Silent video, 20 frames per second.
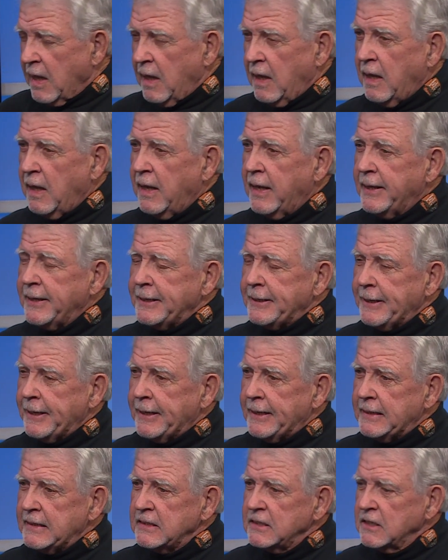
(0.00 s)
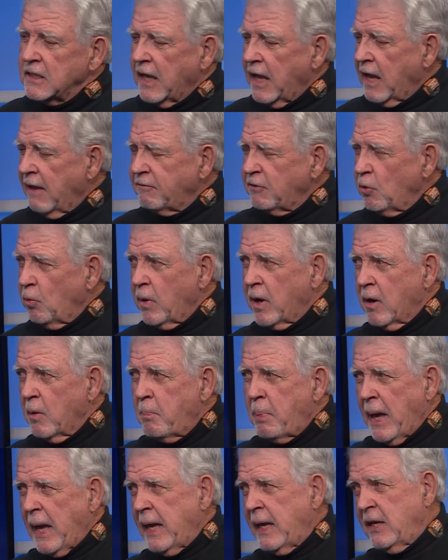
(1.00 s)
And uh, have to wear a
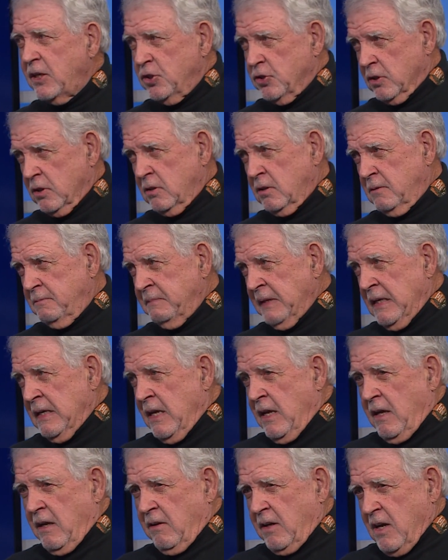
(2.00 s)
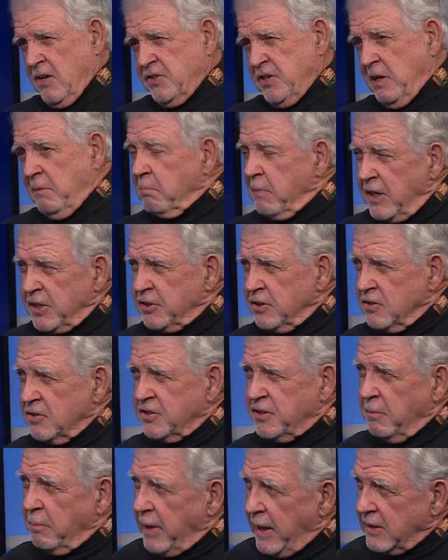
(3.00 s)
pager because
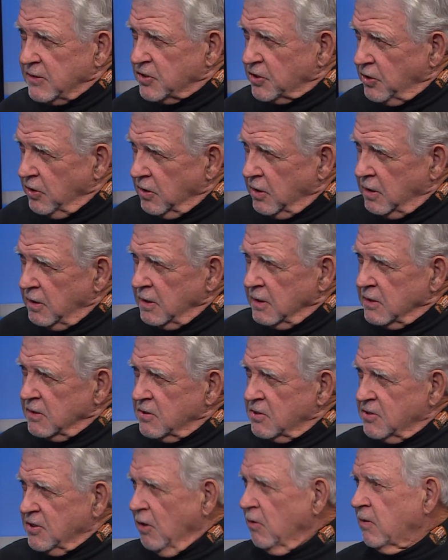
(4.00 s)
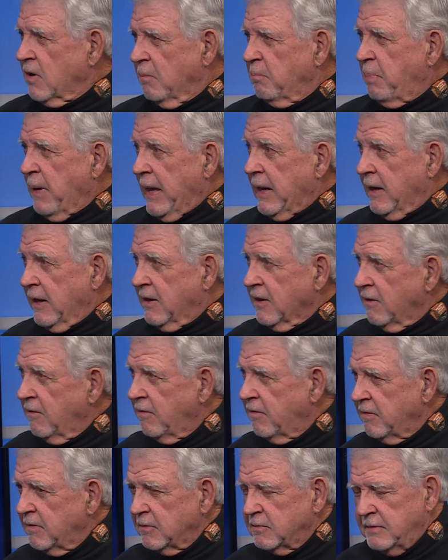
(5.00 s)
admissions to med school is so
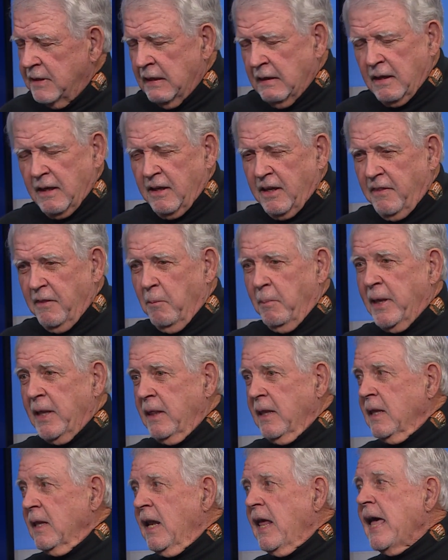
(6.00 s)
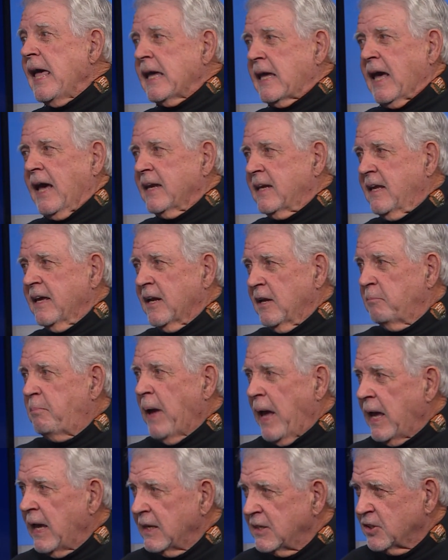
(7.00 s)
competitive. in the middle of the lake, I'd get a
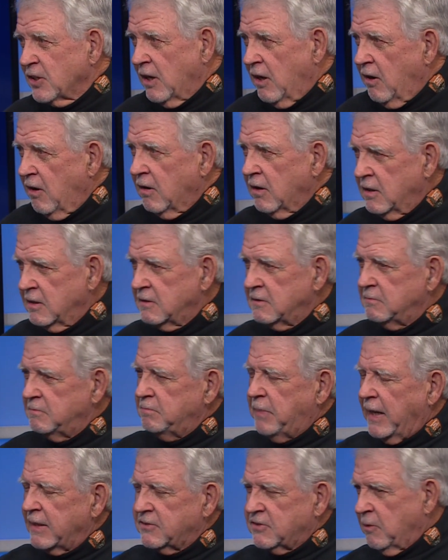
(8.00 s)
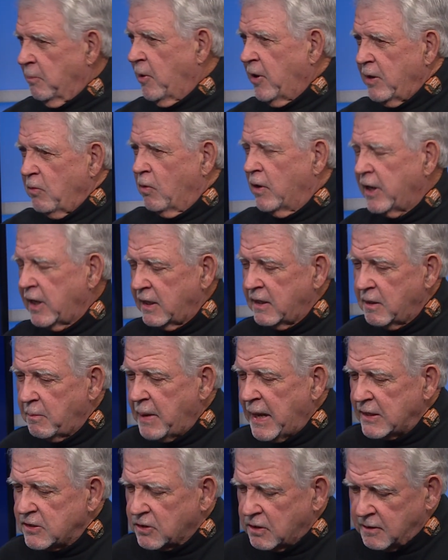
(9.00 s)
pager you know, about somebody wanting into
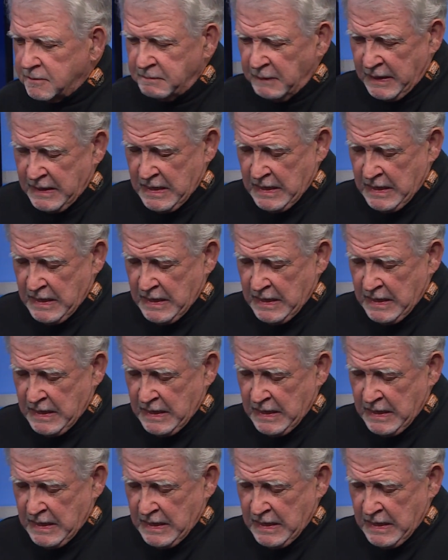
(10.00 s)
med school.